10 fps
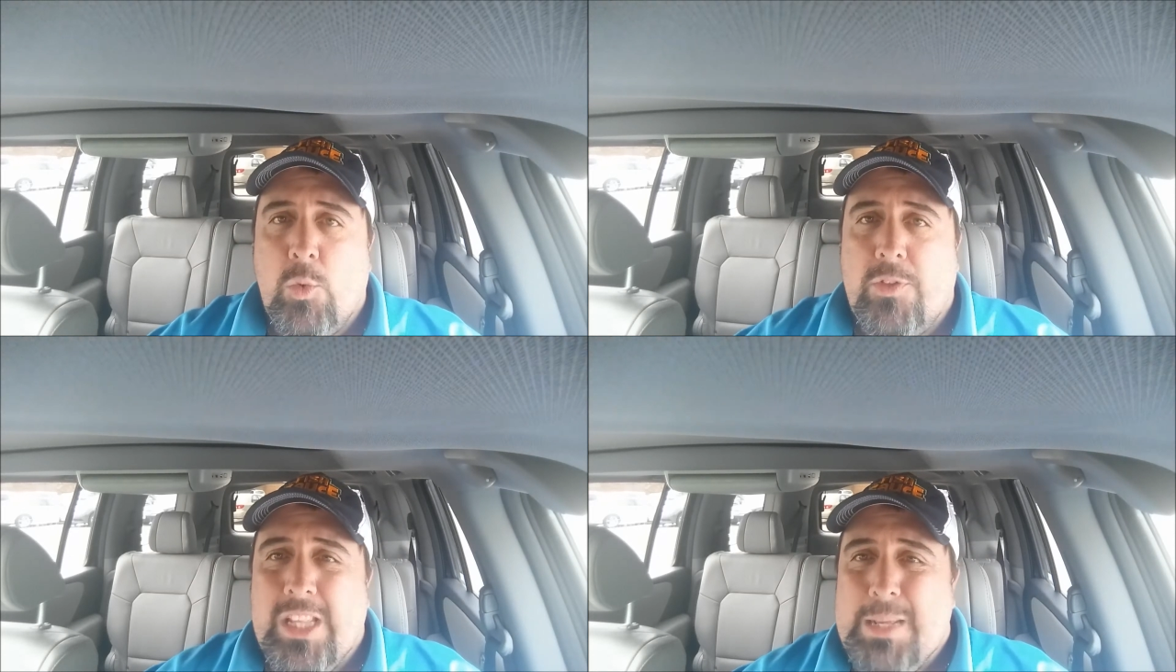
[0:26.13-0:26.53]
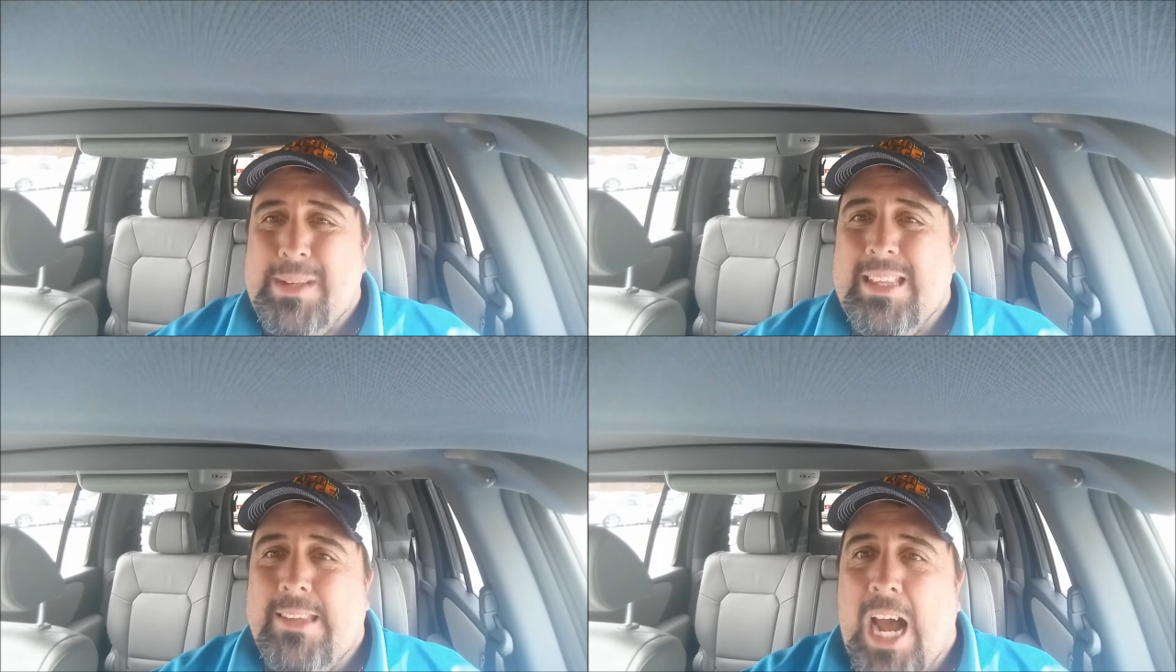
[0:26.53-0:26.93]
with the
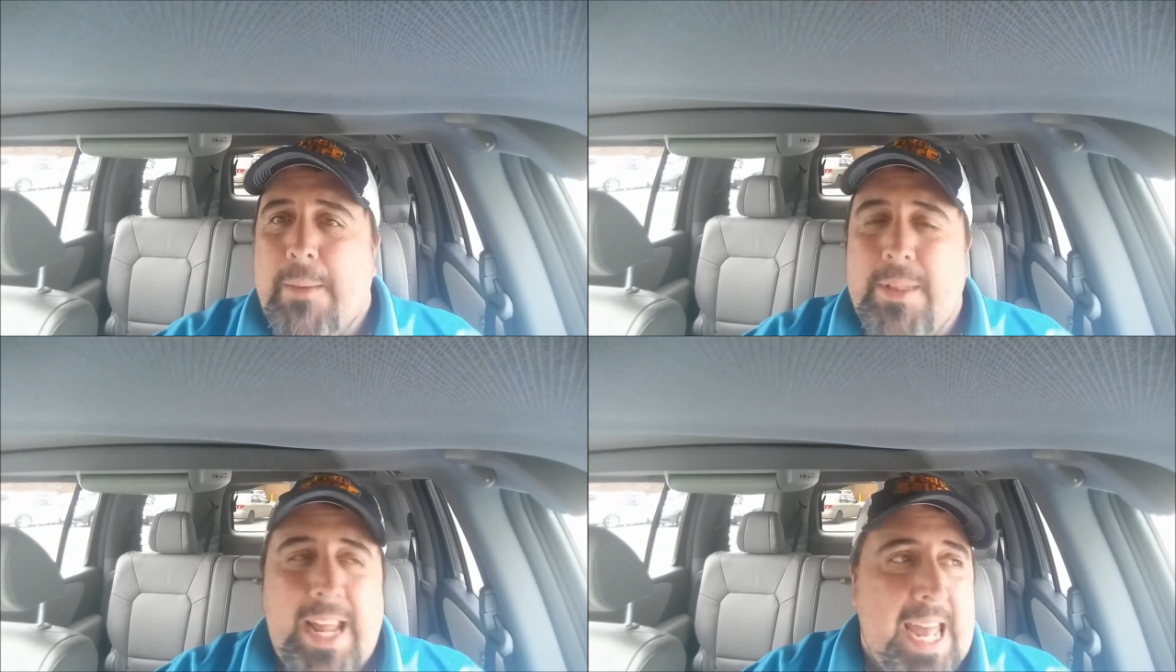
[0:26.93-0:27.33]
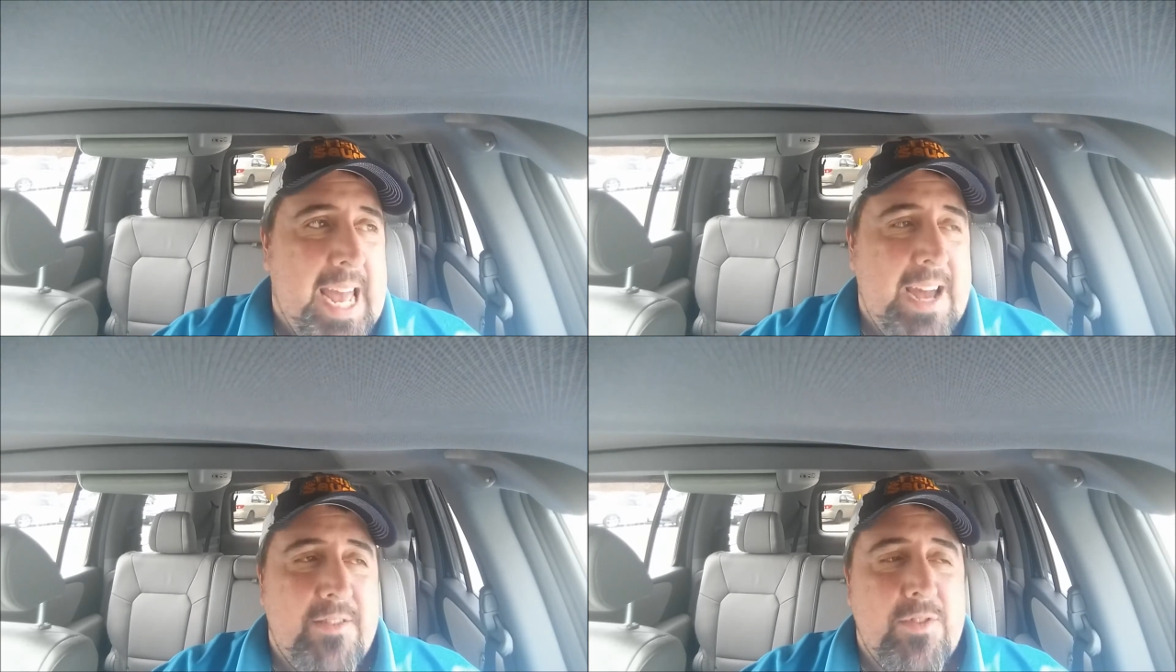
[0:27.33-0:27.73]
limited time that I
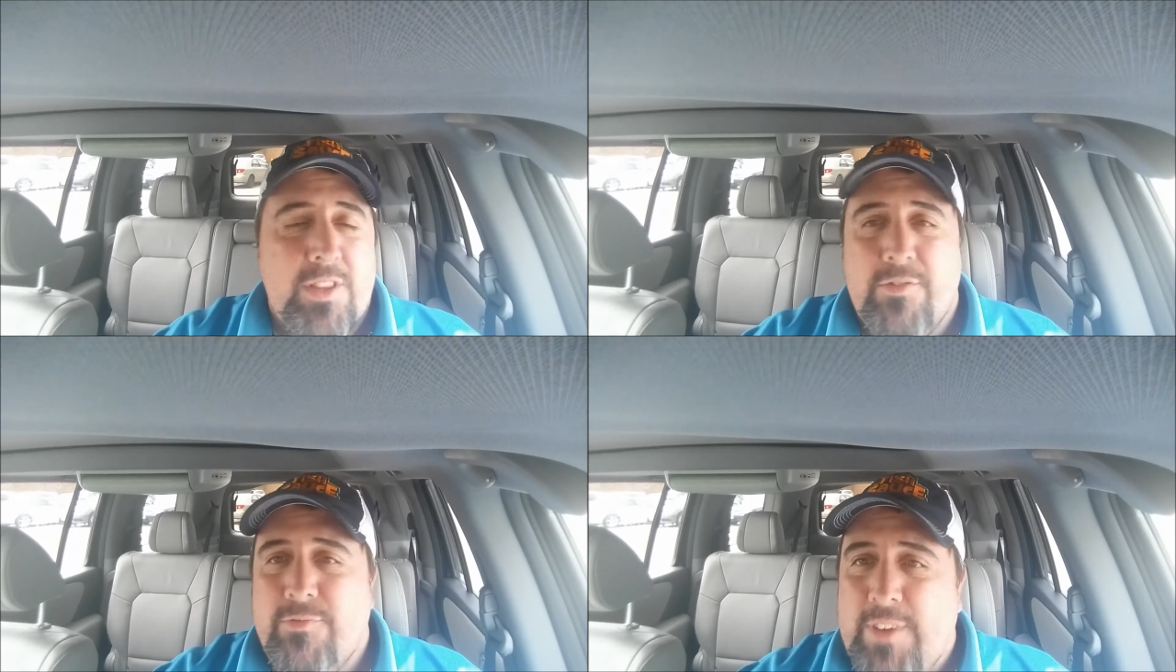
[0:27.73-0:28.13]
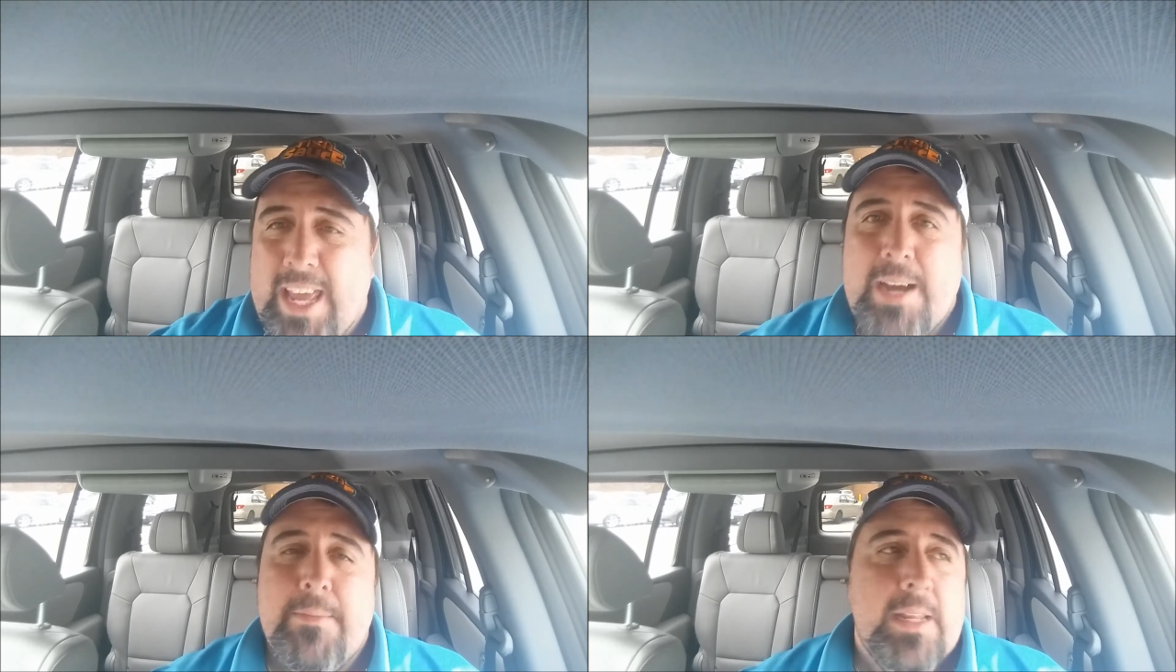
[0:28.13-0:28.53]
have with a
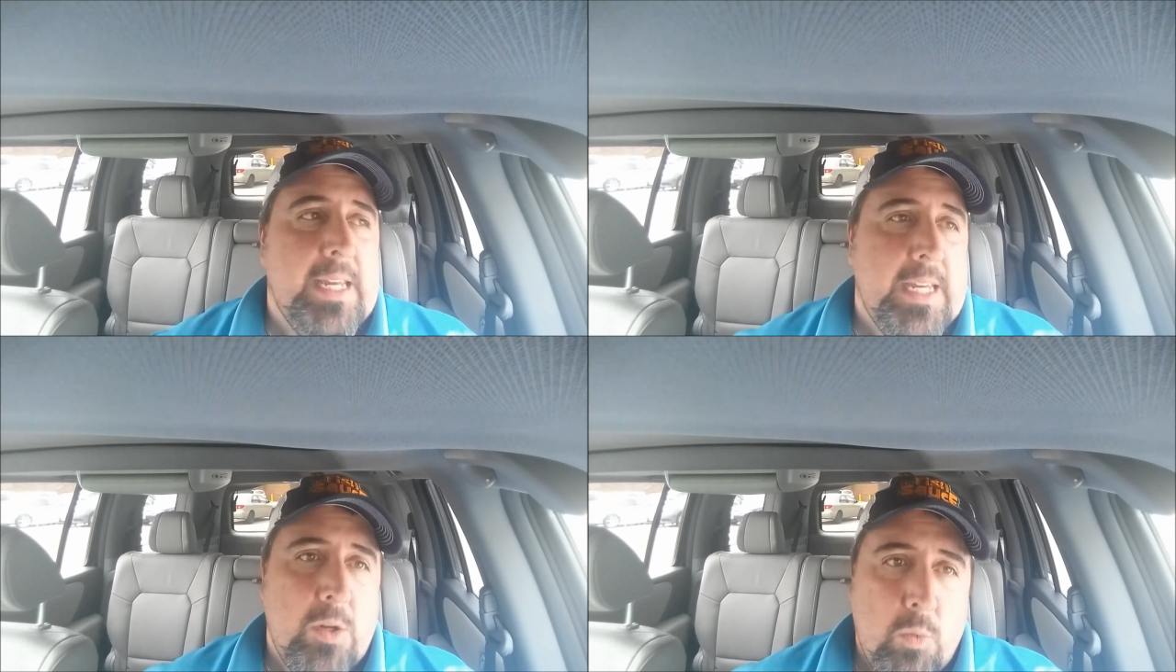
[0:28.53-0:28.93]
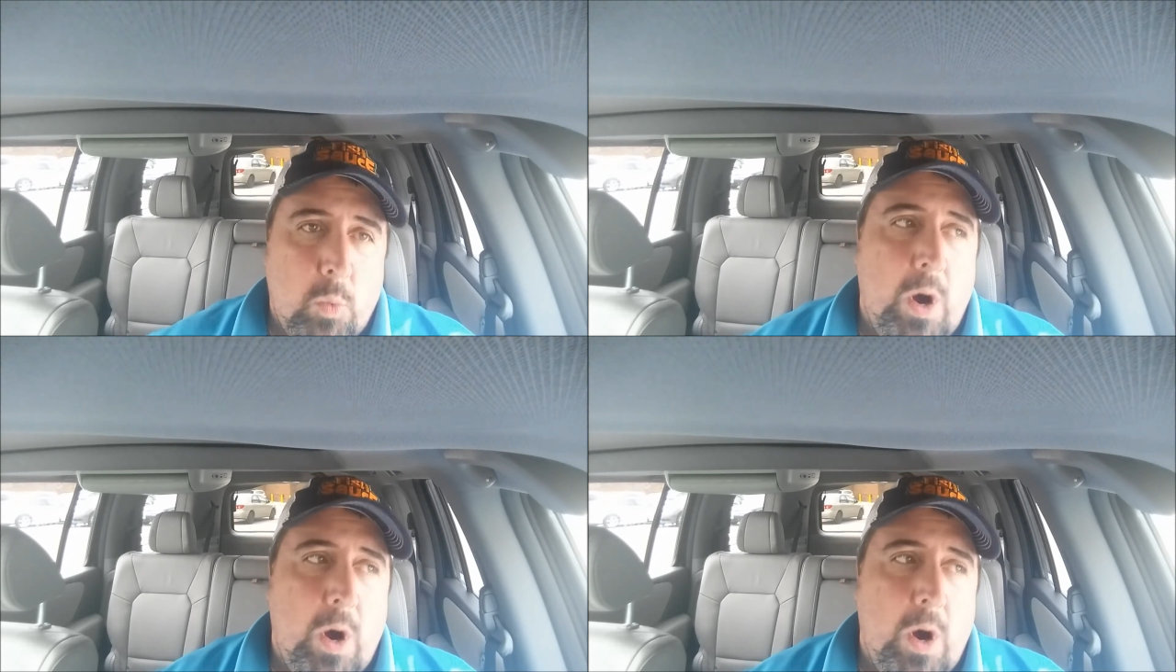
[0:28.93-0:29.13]
family and a